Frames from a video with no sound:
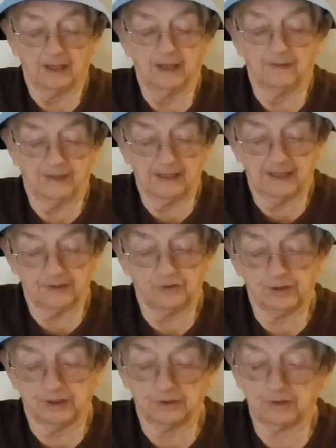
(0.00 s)
Then
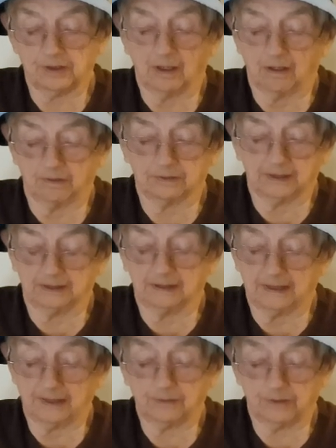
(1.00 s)
she installed an
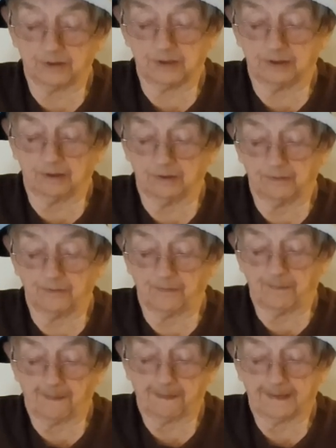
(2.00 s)
electric stove.
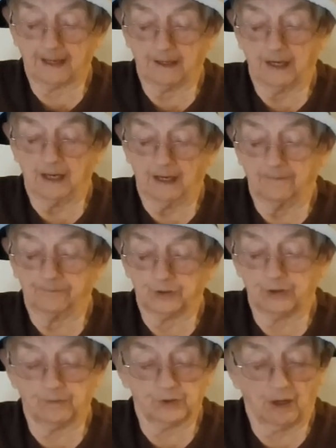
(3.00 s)

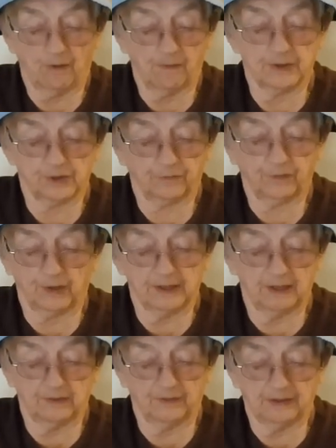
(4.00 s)
She was always afraid
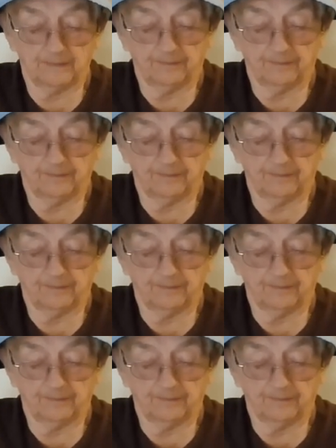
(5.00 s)
of it.